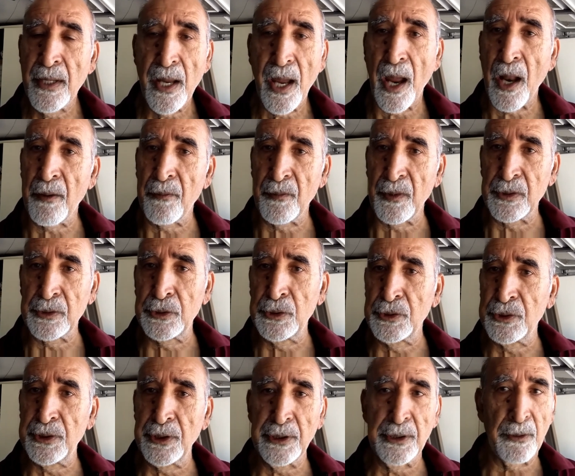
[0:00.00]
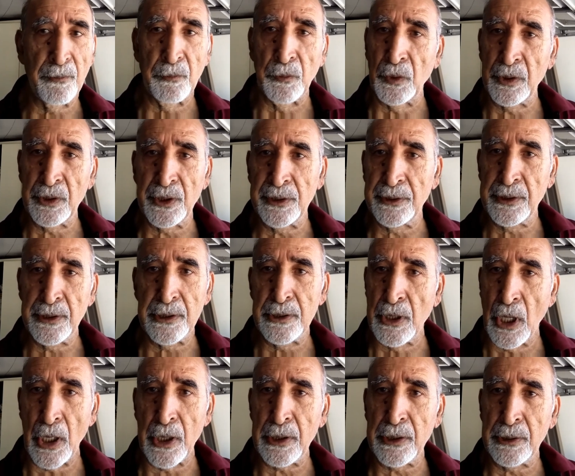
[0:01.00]
and once you see the voltage is
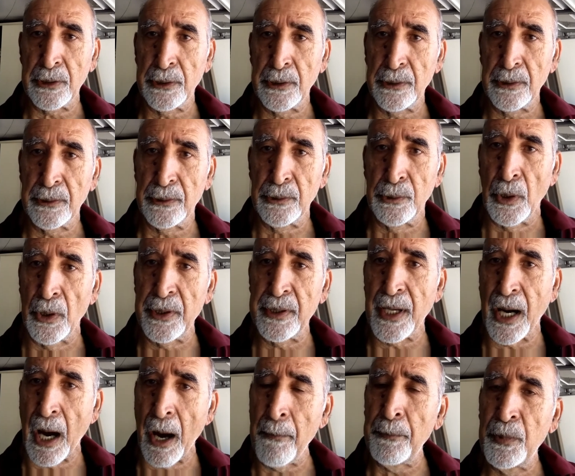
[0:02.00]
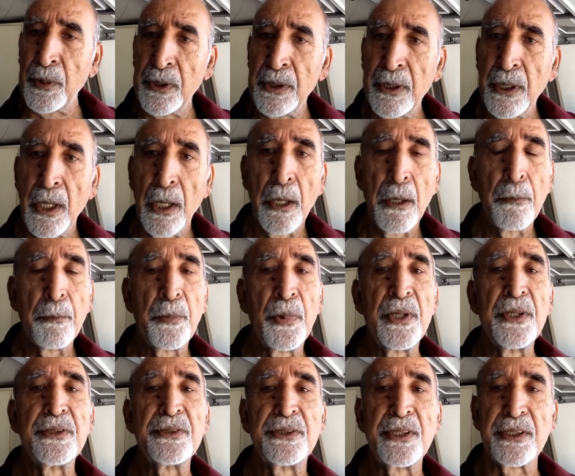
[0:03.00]
not going up,
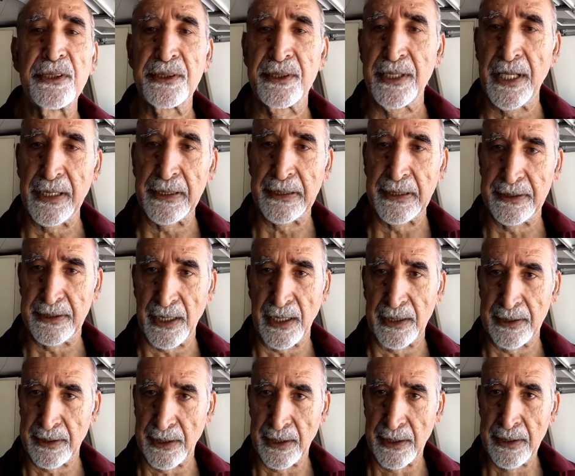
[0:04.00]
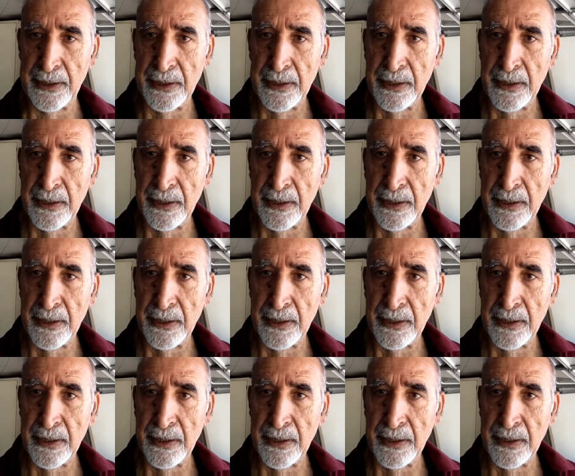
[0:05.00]
please disconnect the charger.